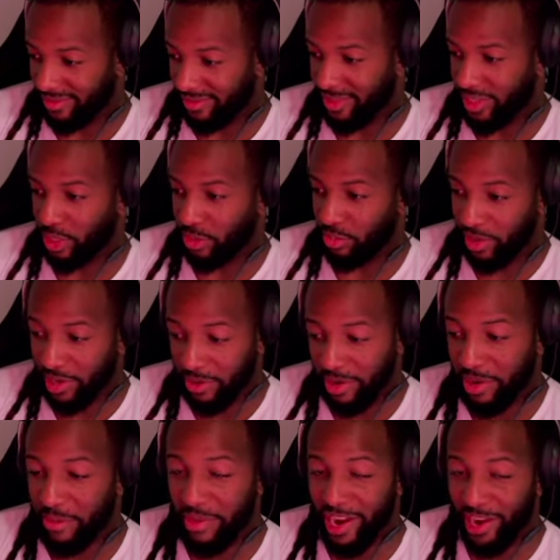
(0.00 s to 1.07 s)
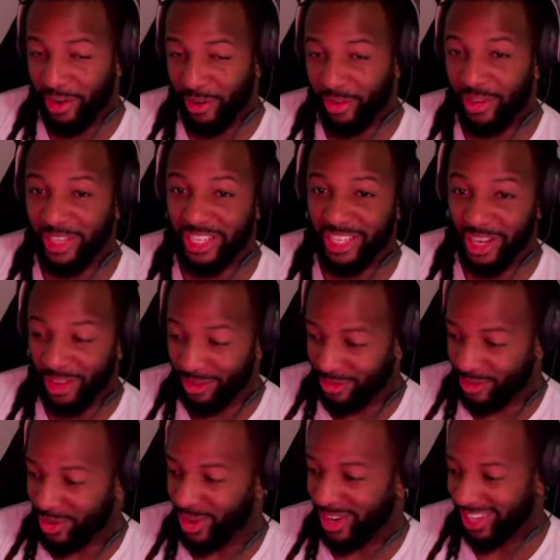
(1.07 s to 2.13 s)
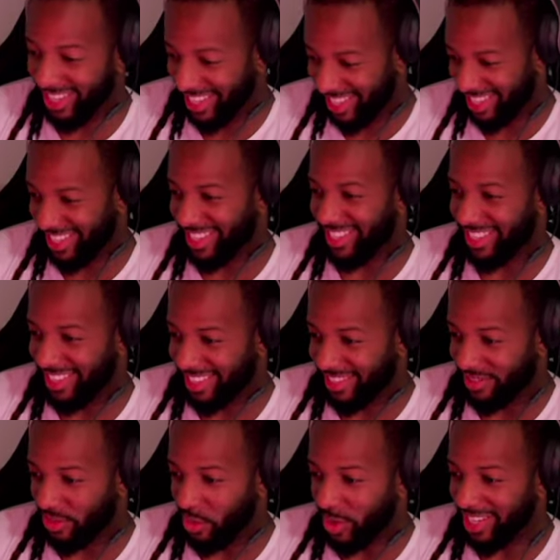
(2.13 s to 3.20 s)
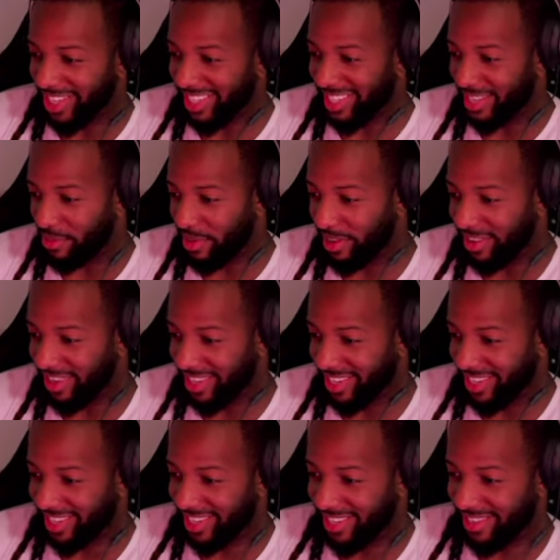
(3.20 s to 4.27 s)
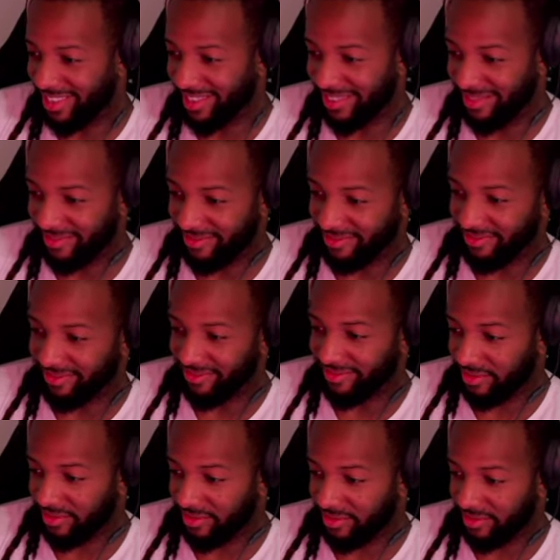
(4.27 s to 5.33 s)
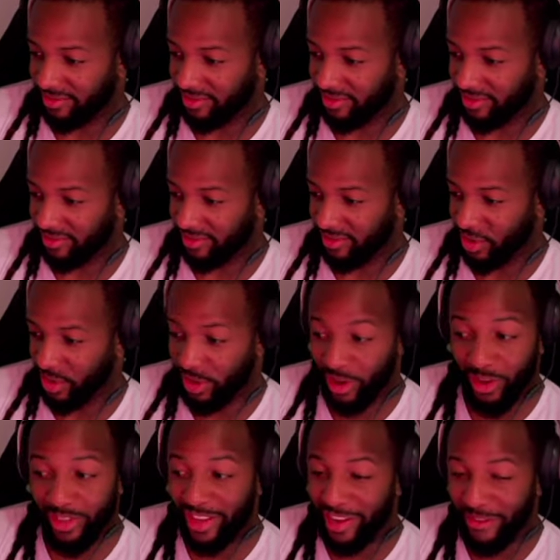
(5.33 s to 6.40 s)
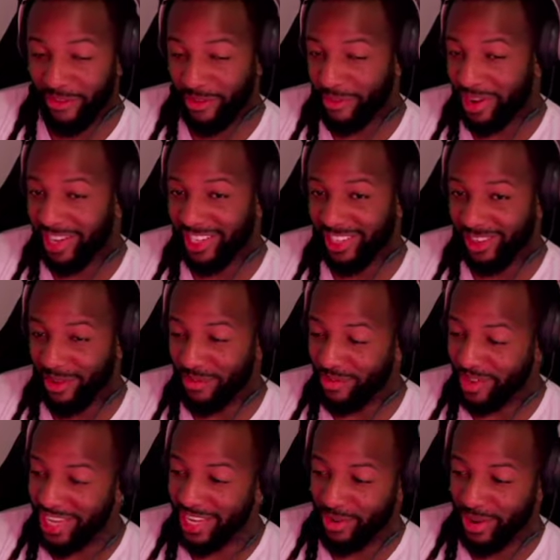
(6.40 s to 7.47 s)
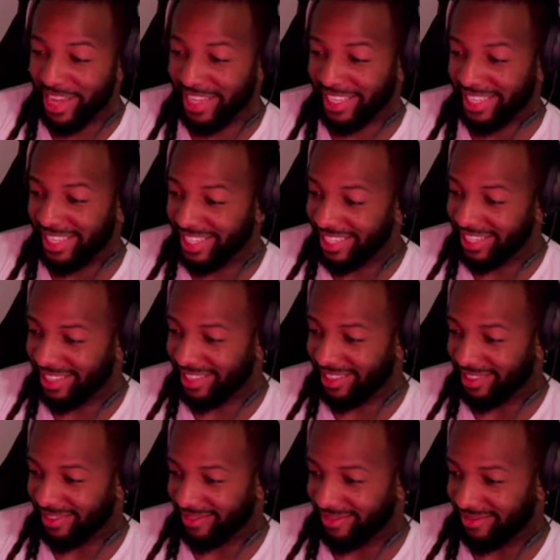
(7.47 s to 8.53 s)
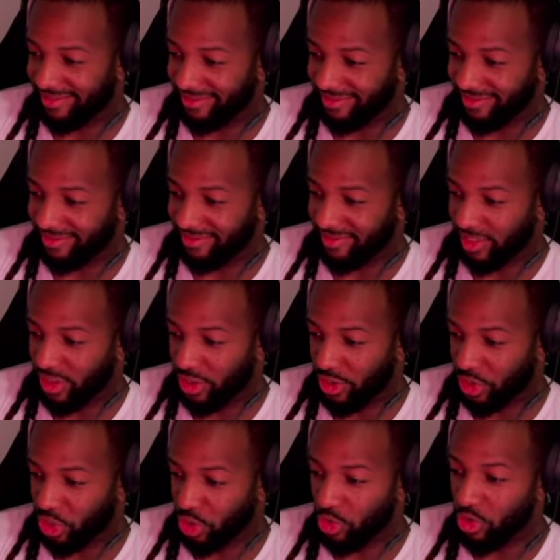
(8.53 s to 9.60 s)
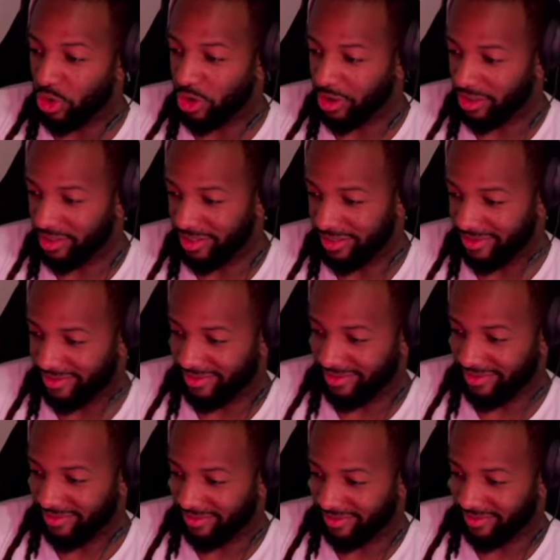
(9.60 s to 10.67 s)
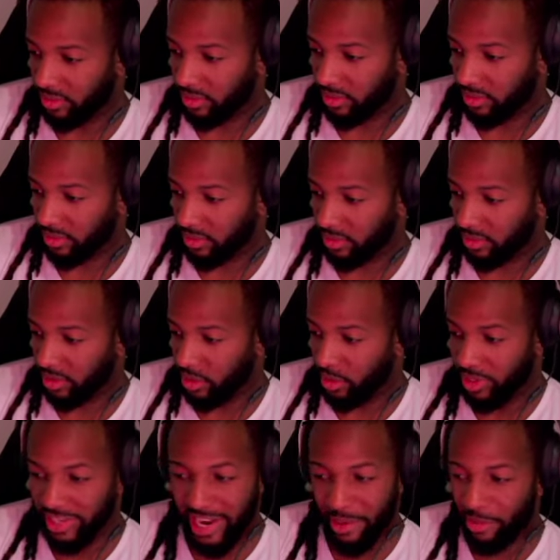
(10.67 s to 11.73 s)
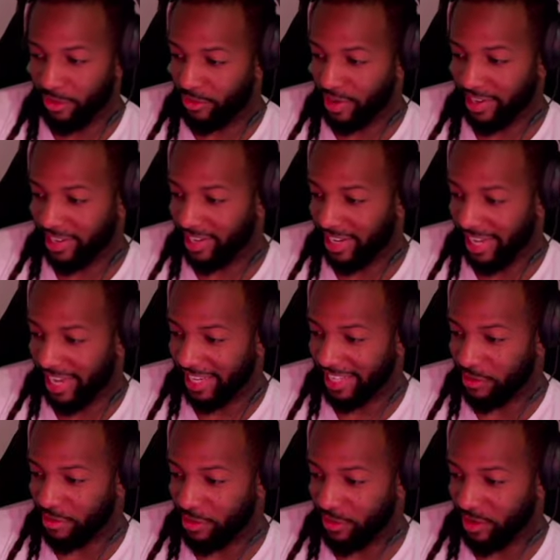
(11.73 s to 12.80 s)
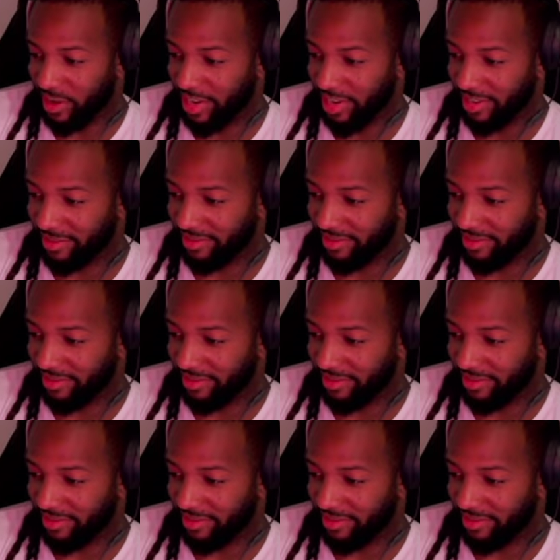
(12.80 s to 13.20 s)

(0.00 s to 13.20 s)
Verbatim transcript: Supreme Commander of the Stealth Force. What is this appearance? With all that information on me, you asking this? Shunko was not perfected the last time we fought.